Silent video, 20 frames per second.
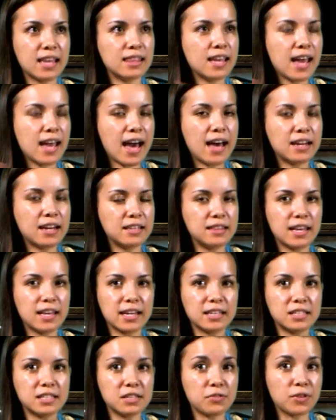and they added
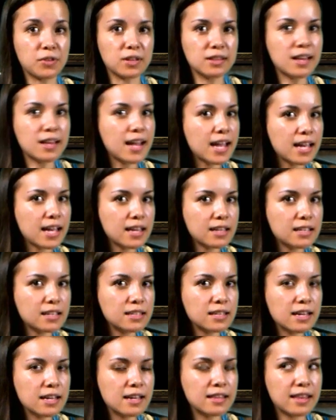like a different
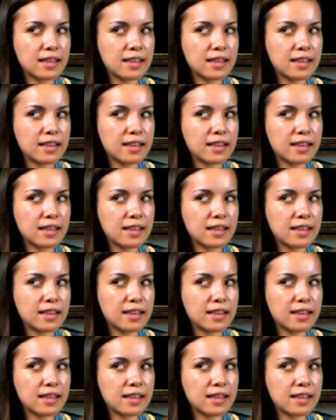land